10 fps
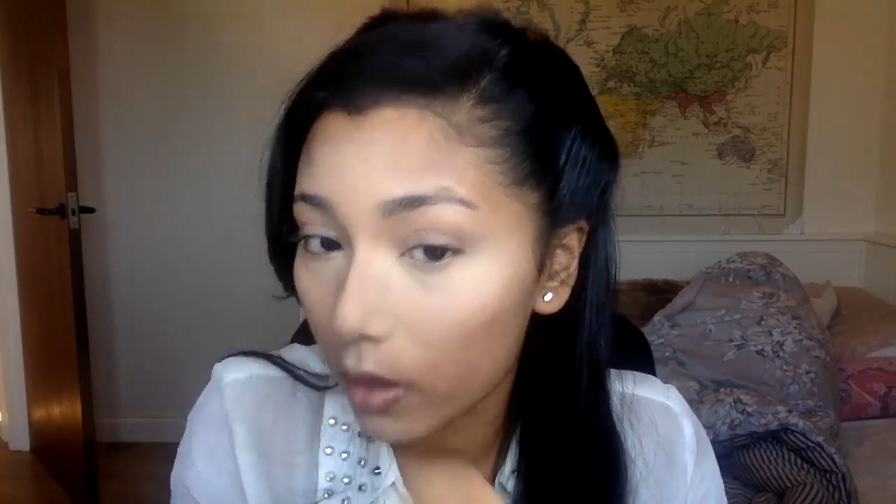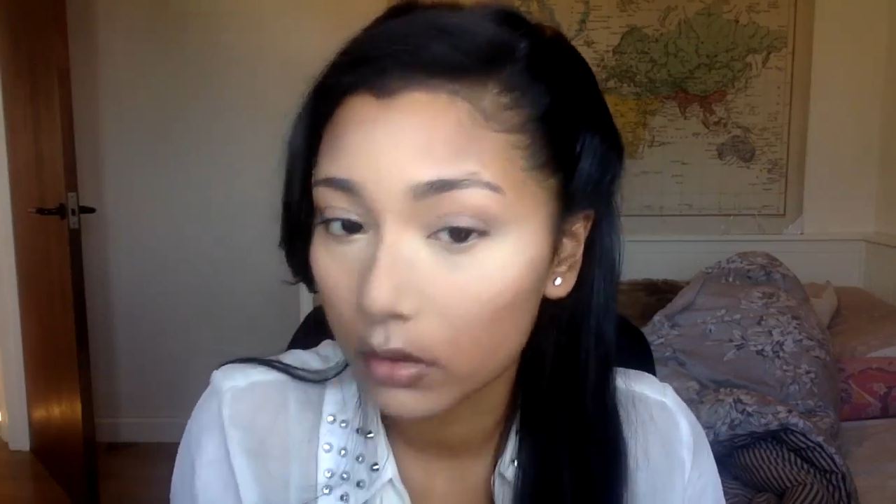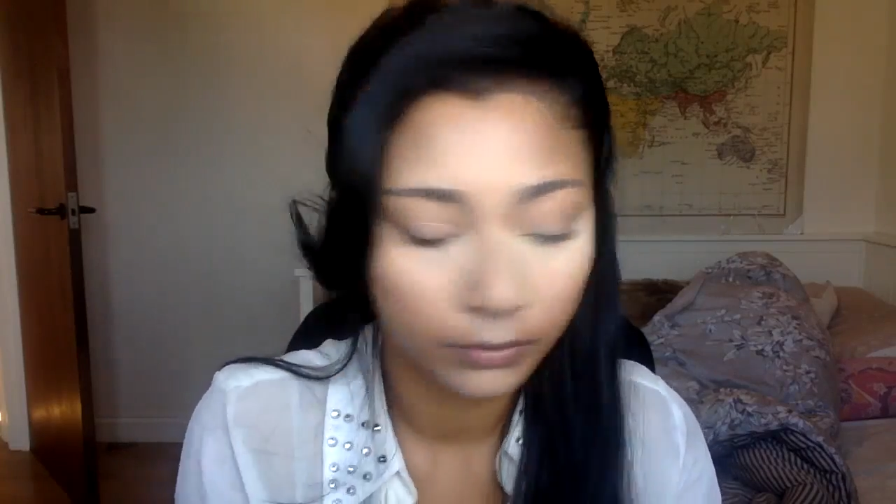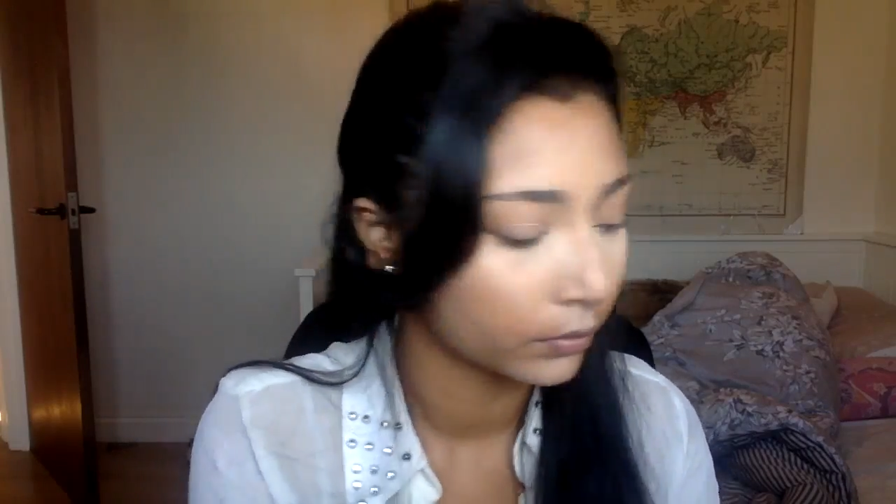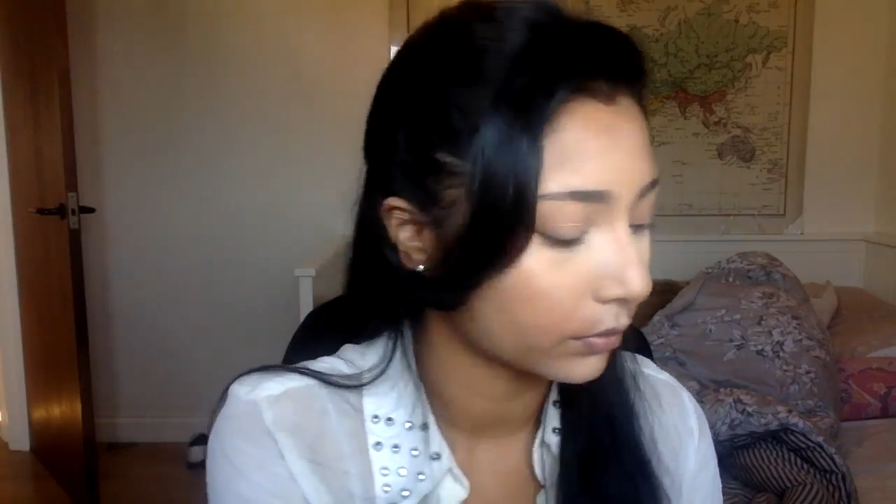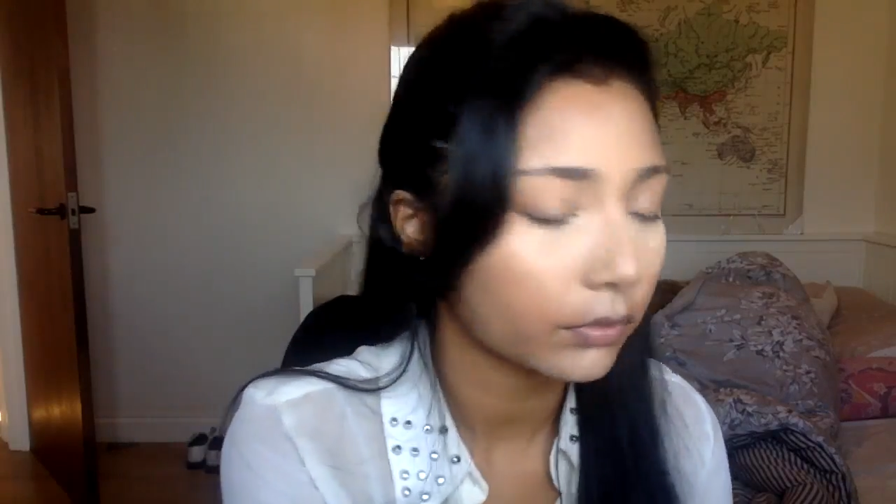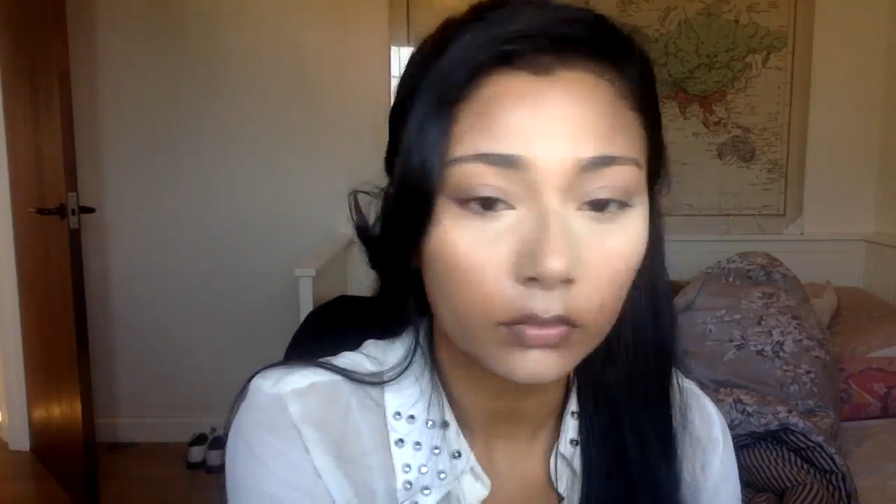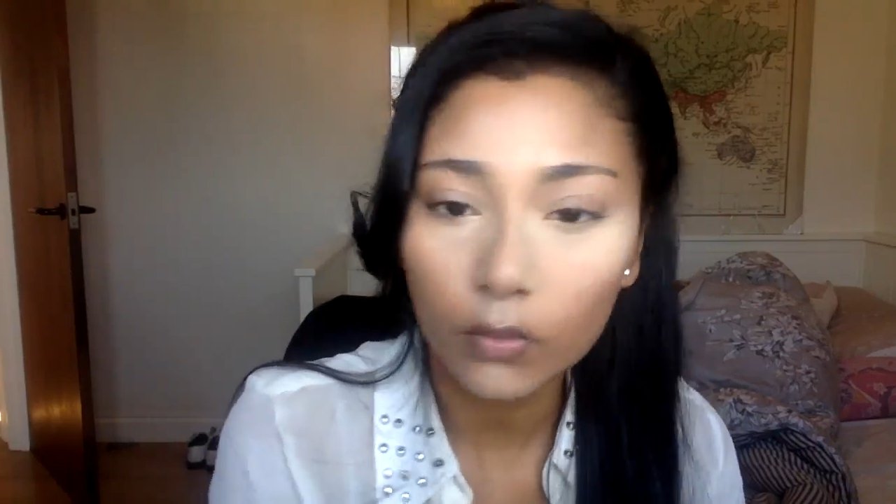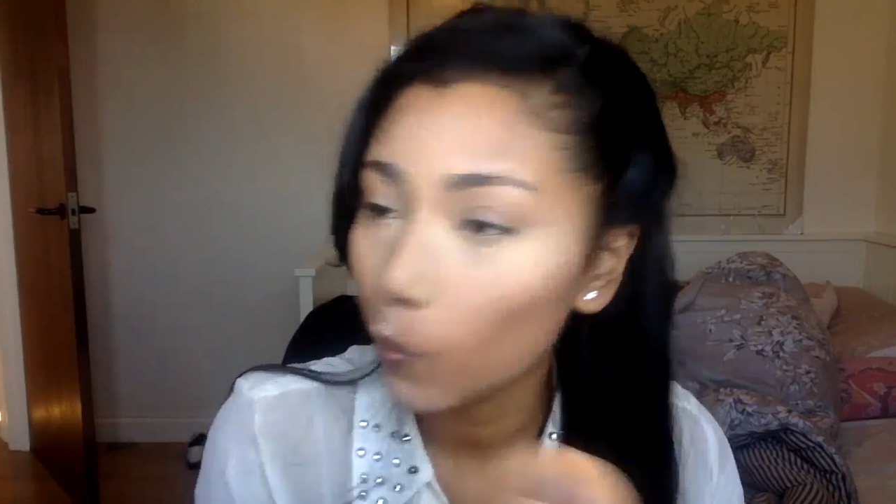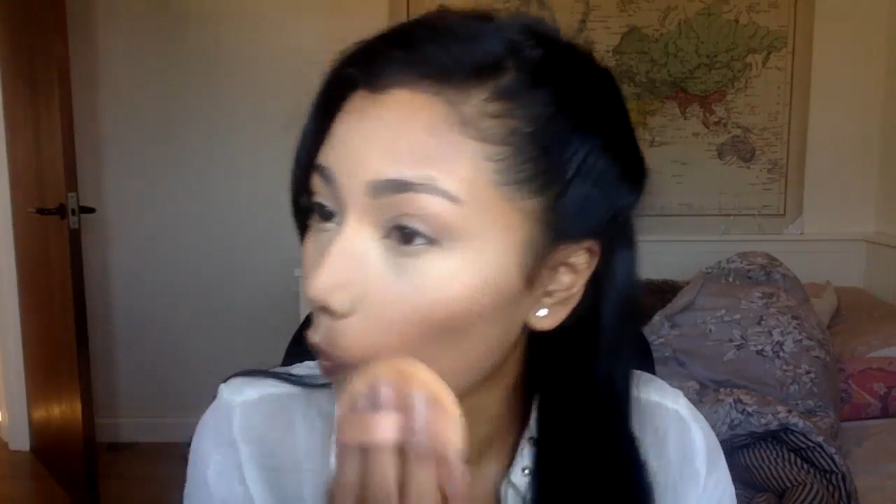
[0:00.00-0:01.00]
in
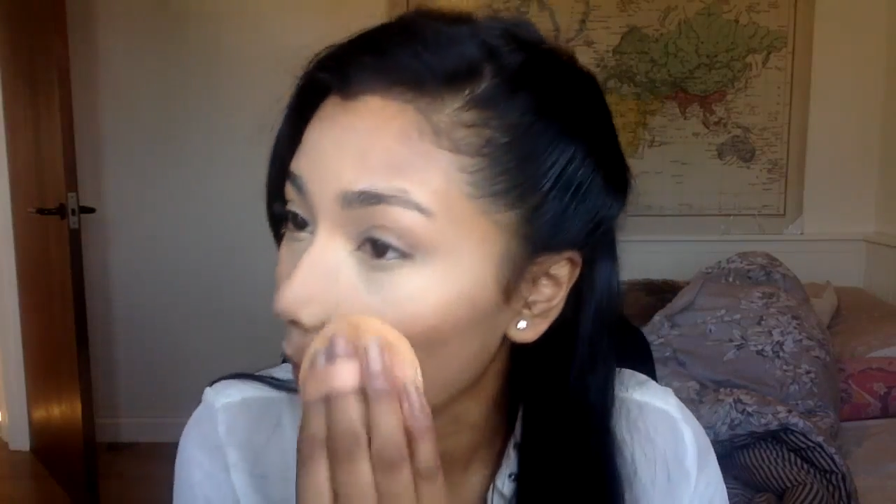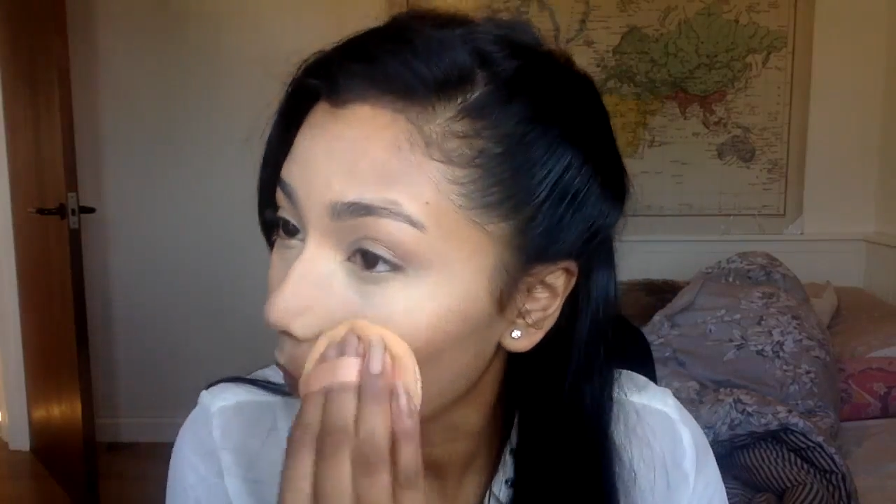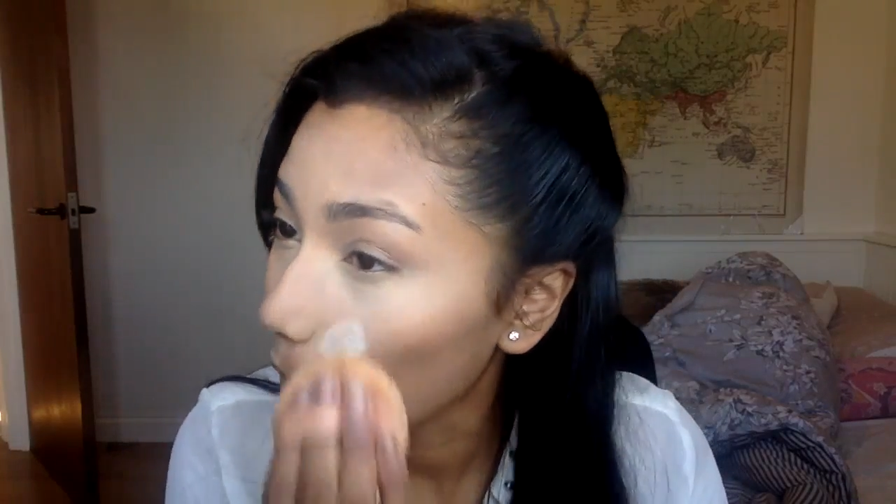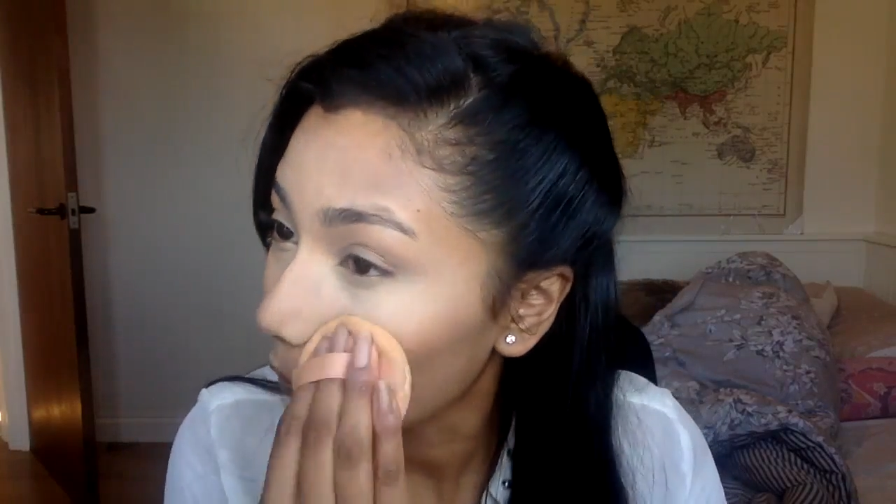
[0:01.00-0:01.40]
Banana shade,